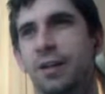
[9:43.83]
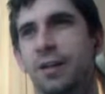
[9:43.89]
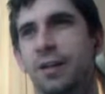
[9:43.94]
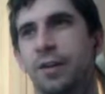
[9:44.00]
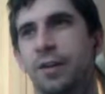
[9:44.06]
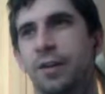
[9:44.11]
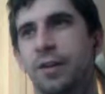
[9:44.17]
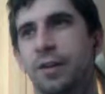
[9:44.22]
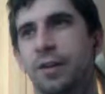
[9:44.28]

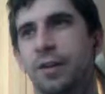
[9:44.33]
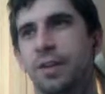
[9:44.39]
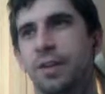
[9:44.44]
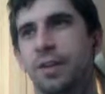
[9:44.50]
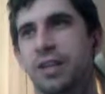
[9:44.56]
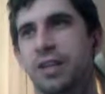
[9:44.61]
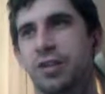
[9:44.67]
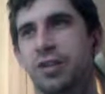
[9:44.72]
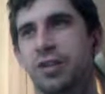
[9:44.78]

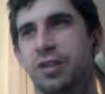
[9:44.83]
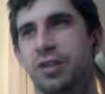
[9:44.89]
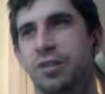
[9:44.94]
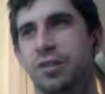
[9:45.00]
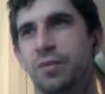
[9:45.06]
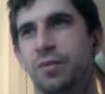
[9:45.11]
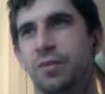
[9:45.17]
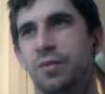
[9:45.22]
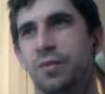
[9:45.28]
Orientation.
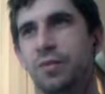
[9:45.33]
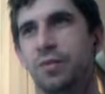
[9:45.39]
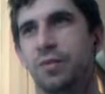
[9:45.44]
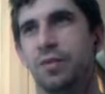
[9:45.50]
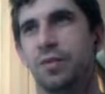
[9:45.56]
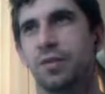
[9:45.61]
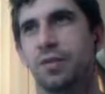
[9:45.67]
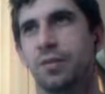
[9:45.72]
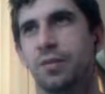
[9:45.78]

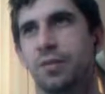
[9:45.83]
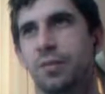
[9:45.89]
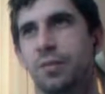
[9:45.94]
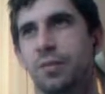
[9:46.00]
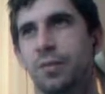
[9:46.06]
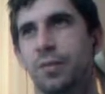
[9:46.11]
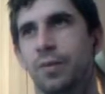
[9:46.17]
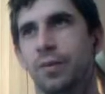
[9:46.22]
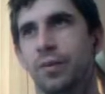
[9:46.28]

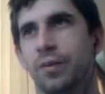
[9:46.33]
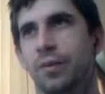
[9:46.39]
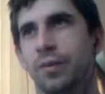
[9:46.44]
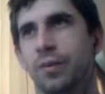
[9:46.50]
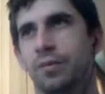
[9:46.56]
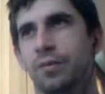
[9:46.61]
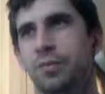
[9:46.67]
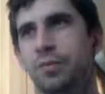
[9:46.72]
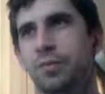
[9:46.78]
What are you?
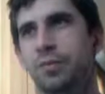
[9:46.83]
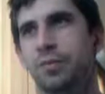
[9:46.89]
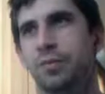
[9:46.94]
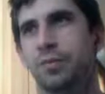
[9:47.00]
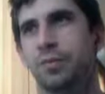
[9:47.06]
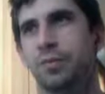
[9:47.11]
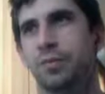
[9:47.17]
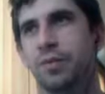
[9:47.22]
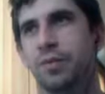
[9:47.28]

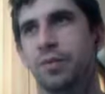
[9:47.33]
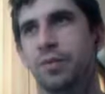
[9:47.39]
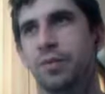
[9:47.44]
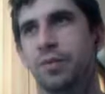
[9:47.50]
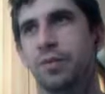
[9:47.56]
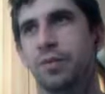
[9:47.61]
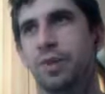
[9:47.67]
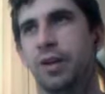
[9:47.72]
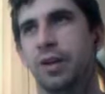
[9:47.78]
You're
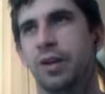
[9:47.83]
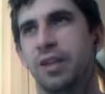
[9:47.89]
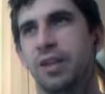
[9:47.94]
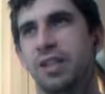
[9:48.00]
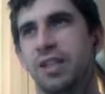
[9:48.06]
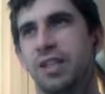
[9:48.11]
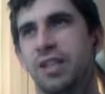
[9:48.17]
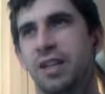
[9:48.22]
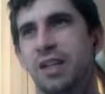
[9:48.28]
an
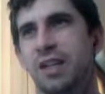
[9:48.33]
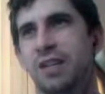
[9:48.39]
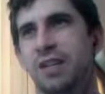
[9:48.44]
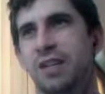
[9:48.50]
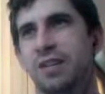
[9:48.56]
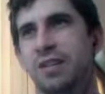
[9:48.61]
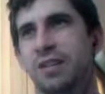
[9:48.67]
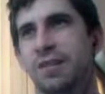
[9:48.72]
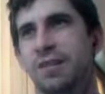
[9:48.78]
unsigned
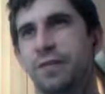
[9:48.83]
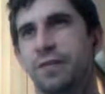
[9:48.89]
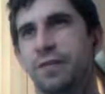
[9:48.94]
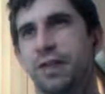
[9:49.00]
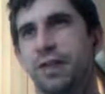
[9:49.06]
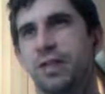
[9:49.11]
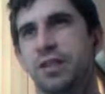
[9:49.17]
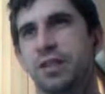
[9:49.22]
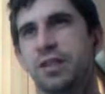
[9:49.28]

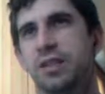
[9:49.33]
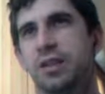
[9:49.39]
fixed.